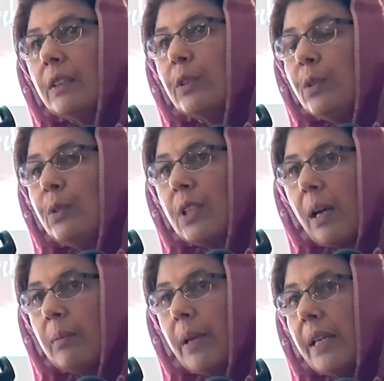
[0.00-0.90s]
Guru
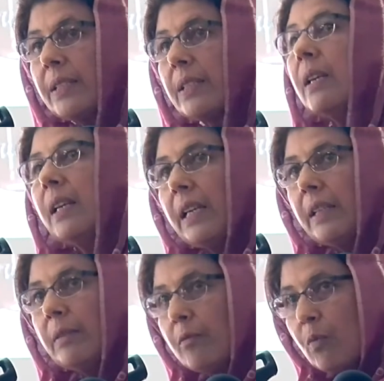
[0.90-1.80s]
Sahib has
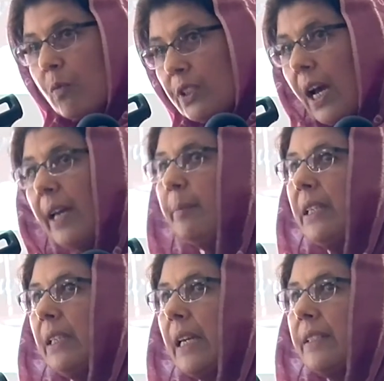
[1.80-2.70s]
time
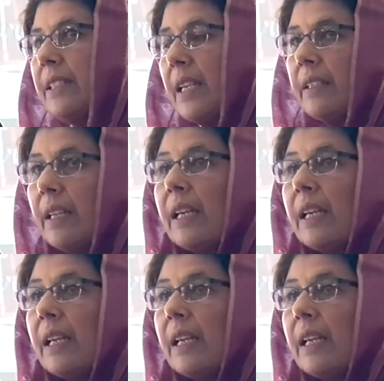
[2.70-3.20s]
and again said,